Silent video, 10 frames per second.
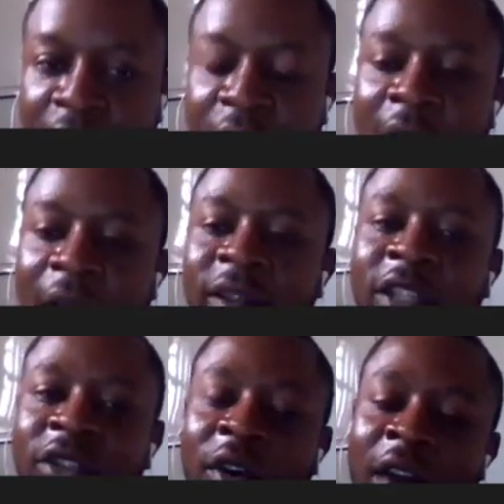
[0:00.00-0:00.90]
Now the
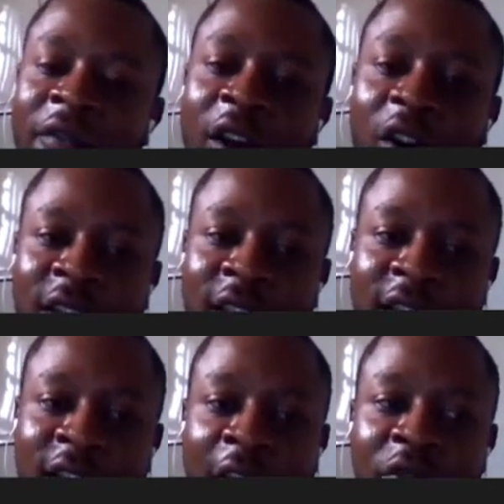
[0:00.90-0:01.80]
geographic
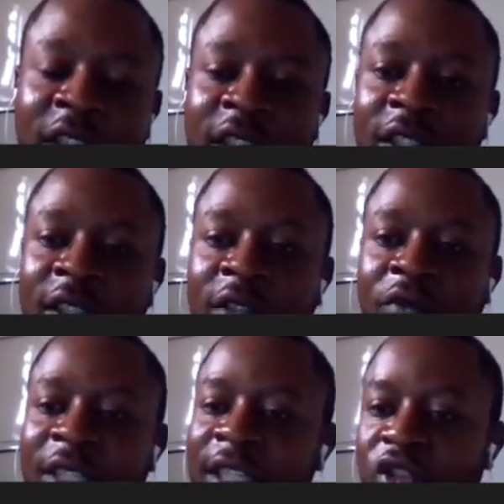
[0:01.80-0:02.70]
coordinate now, which is
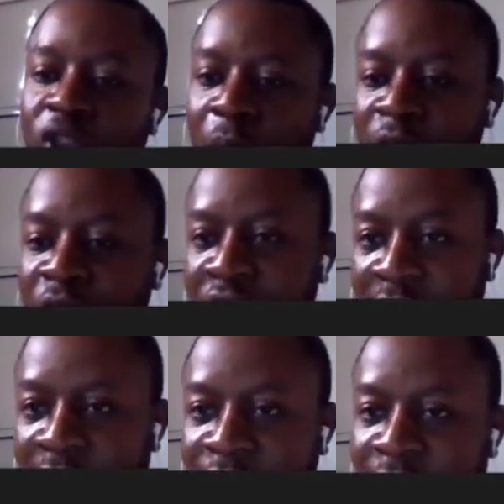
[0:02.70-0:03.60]

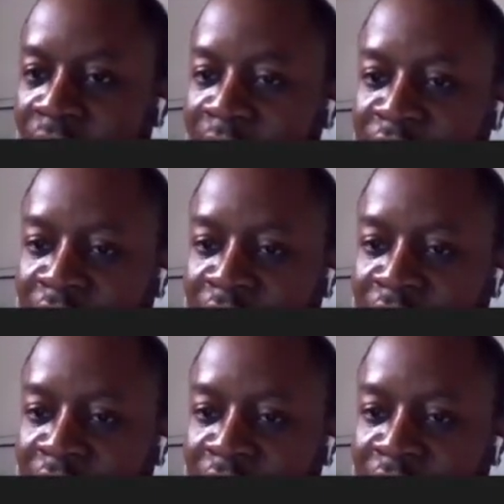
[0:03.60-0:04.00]
WGS, they call it